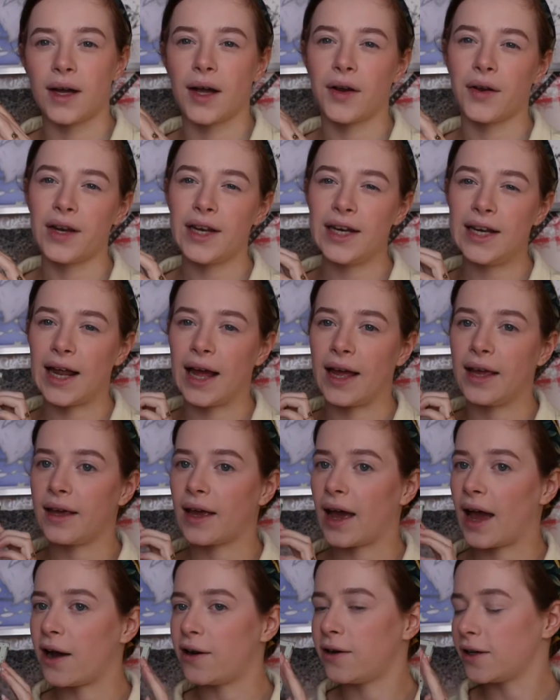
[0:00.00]
I really like
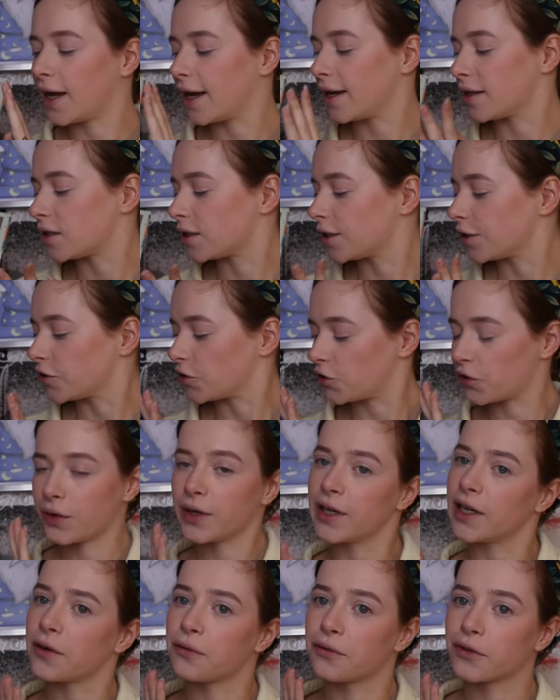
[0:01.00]
how it has those
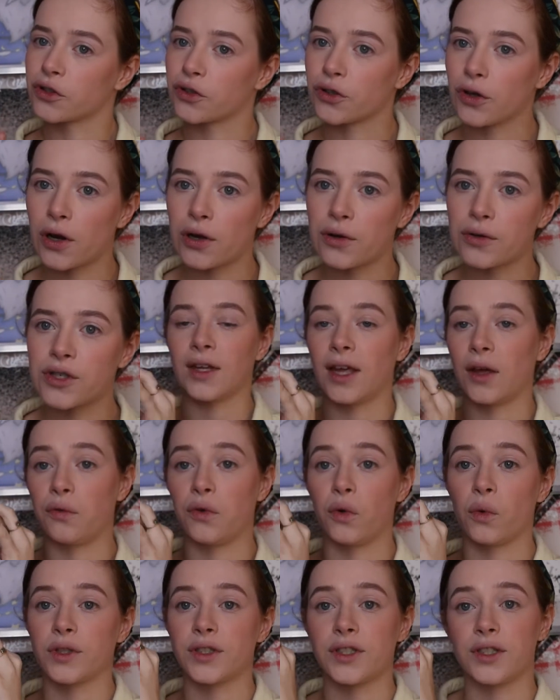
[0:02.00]
three different rows. If
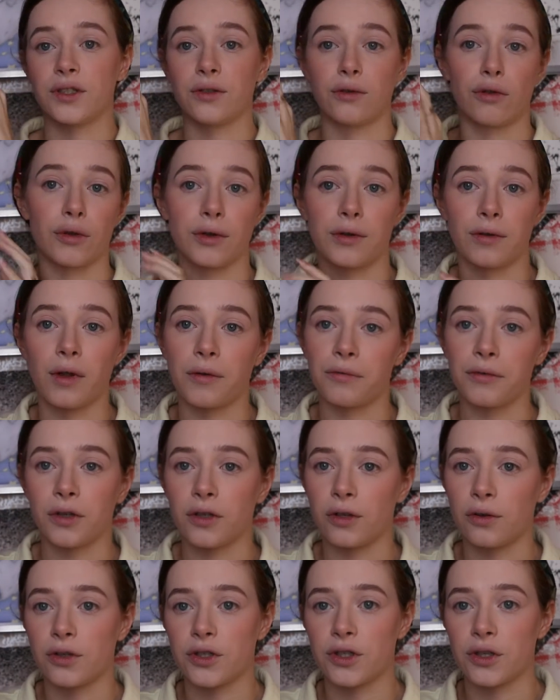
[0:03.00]
you want to do three different
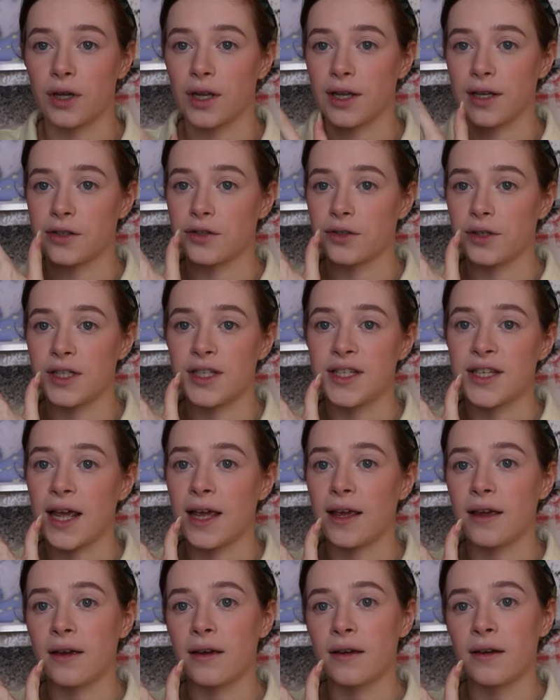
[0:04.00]
looks, you can literally
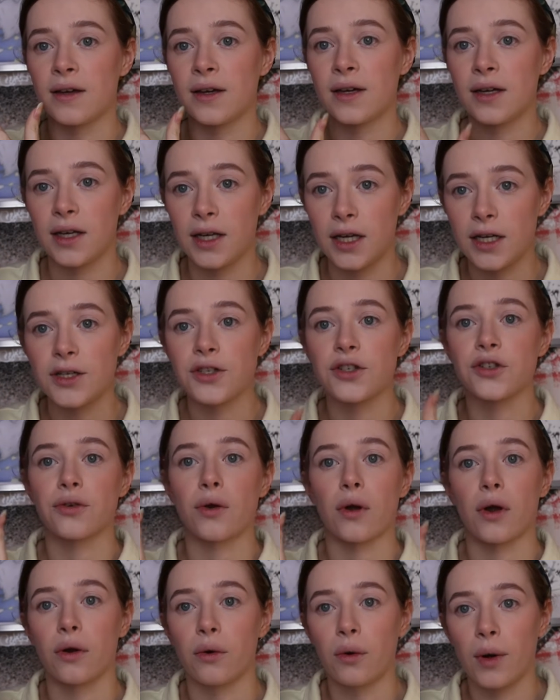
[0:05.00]
take each
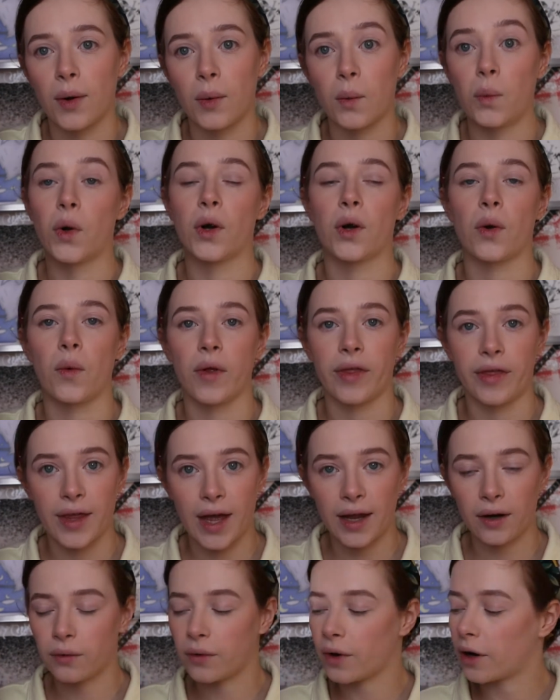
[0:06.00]
row and work with
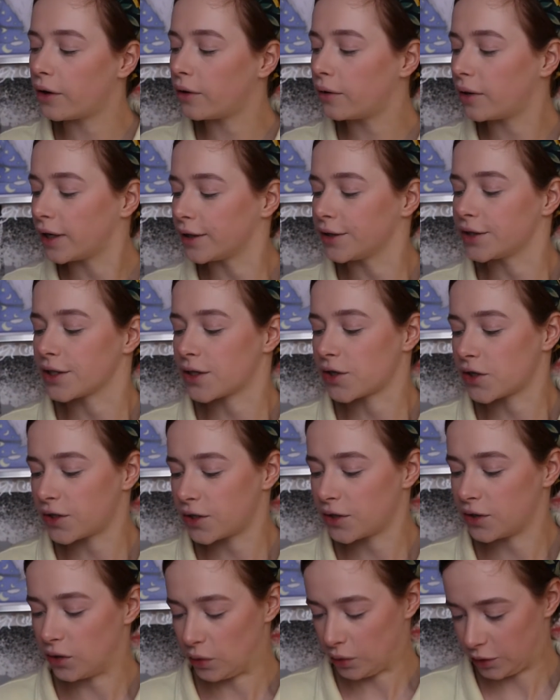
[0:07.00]
that row and
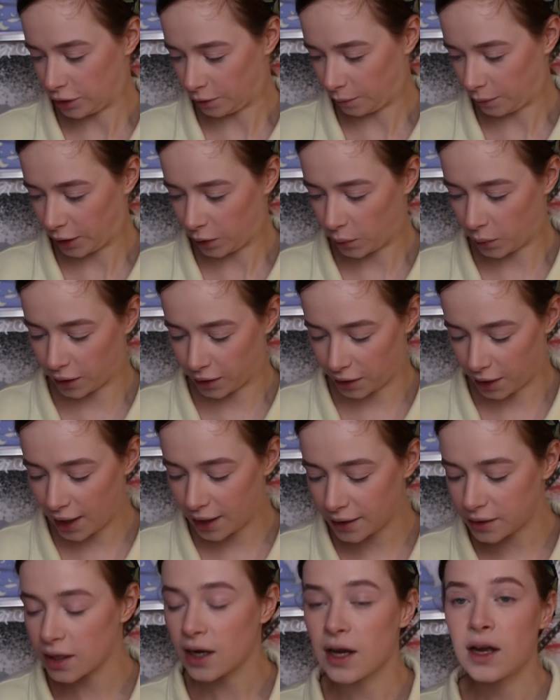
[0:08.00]
just do something with
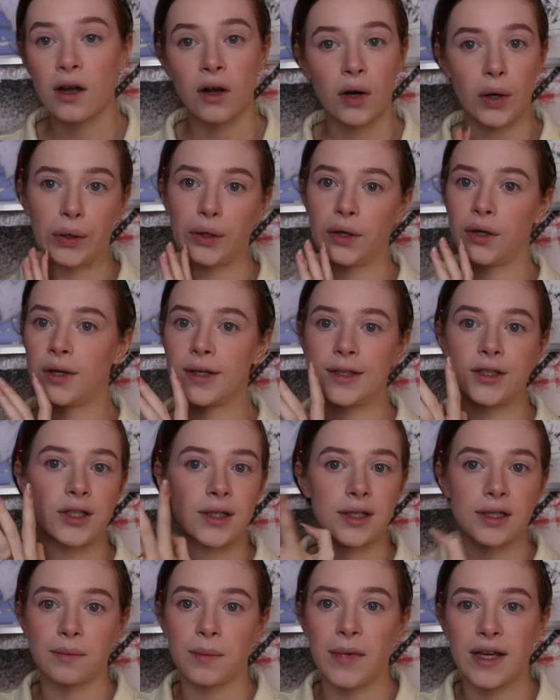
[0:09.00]
that. Or you can
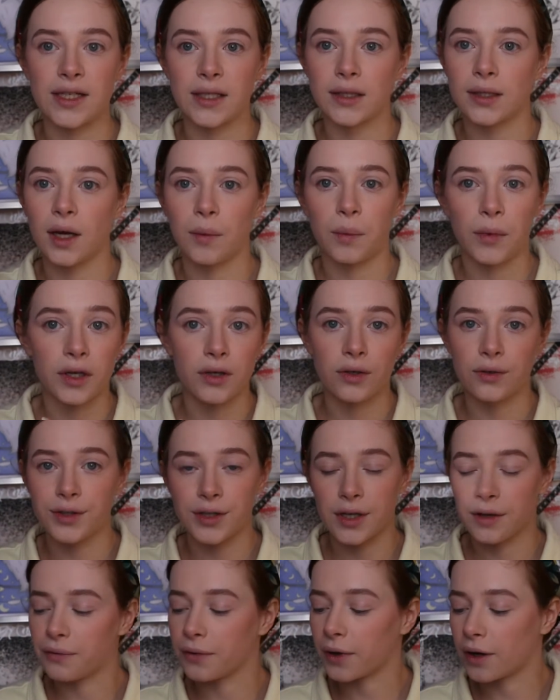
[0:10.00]
just mix it up and use
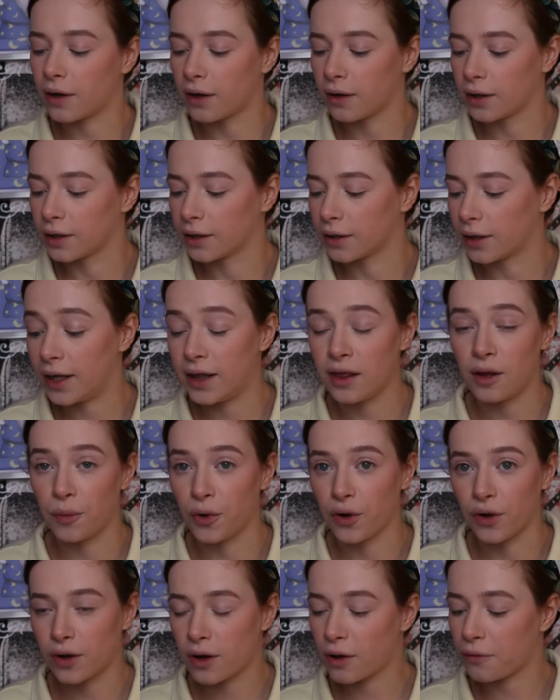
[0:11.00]
every color in the
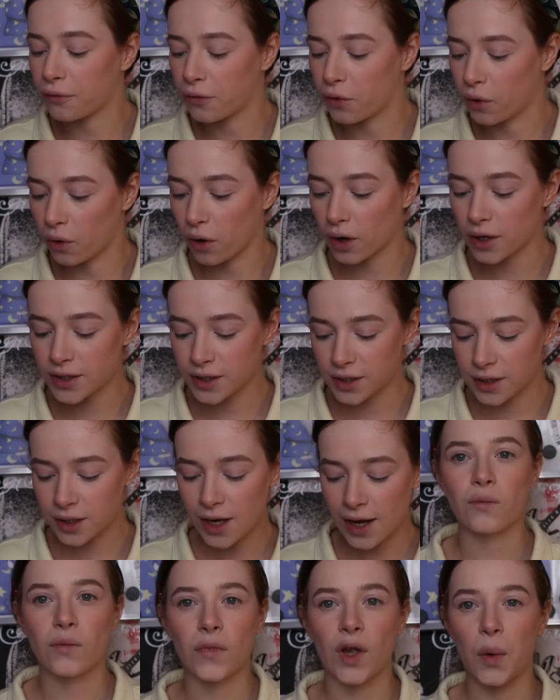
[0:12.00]
book, of course.
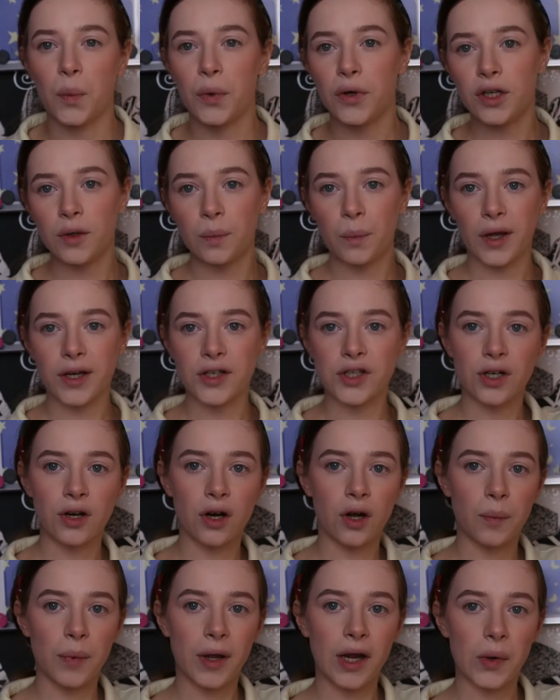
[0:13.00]
I'll put a picture
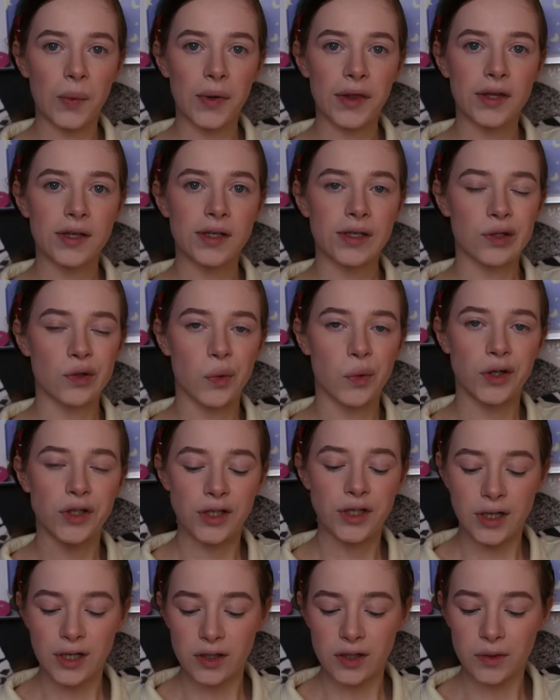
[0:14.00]
up here with the
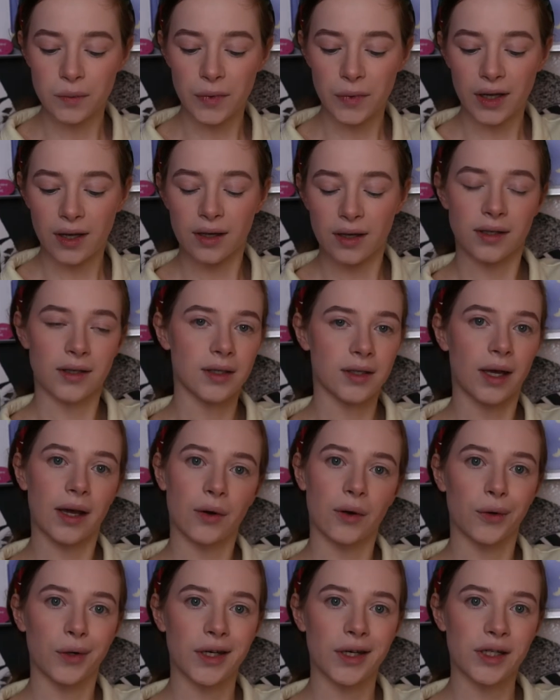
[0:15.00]
swatches because I
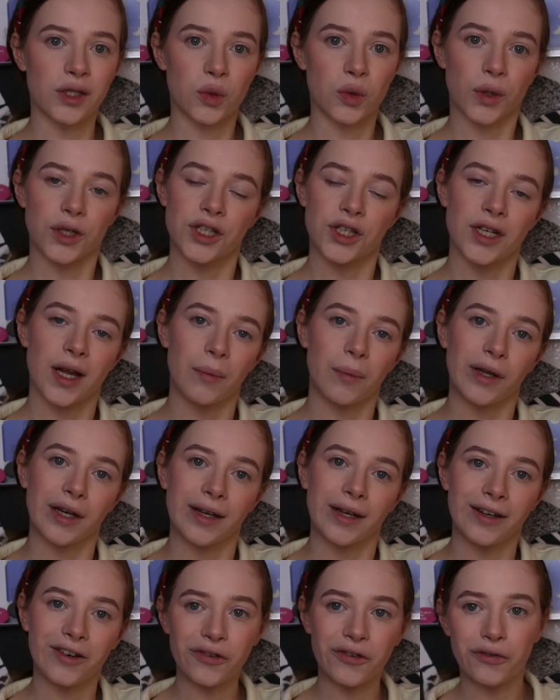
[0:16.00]
already swatched them and I
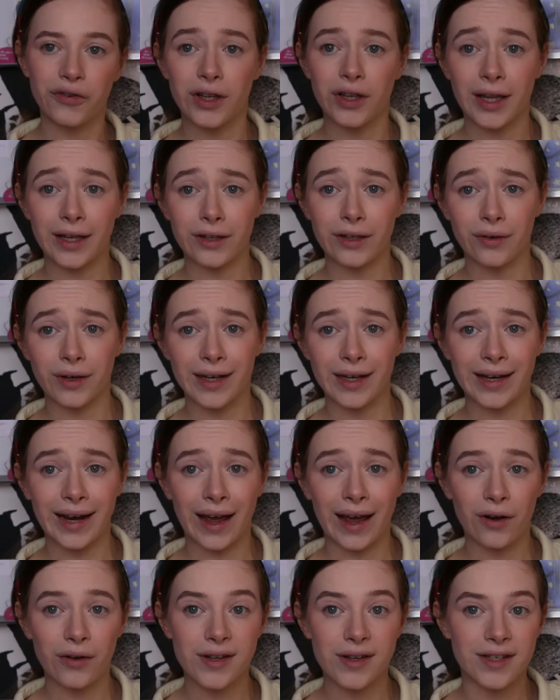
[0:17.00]
don't feel like doing it
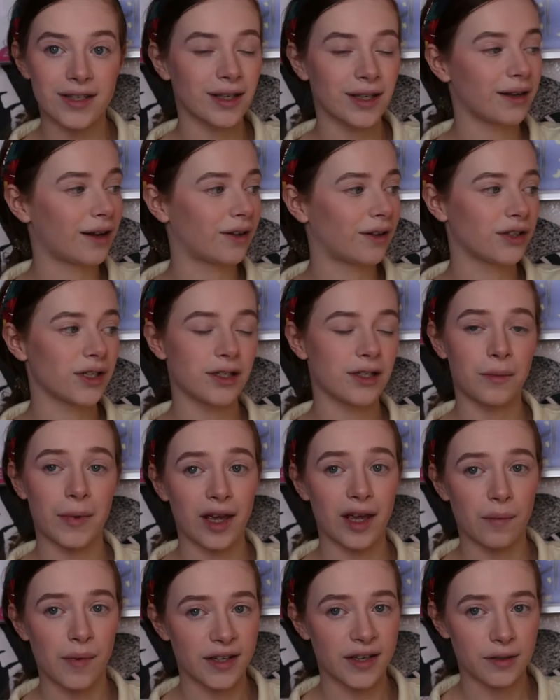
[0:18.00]
now because then I'll just
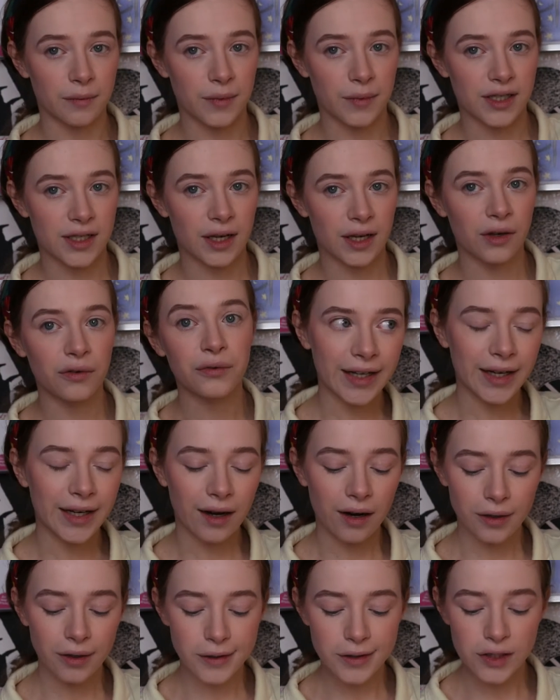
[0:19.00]
make a mess up myself. Here
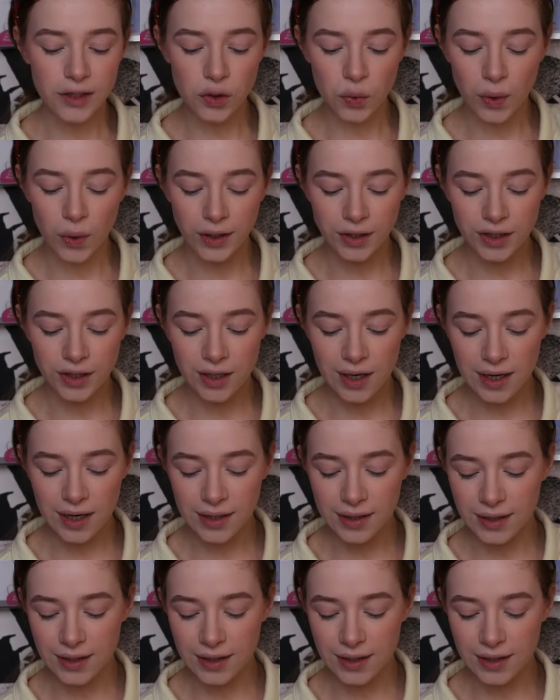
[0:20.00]
are the swatches.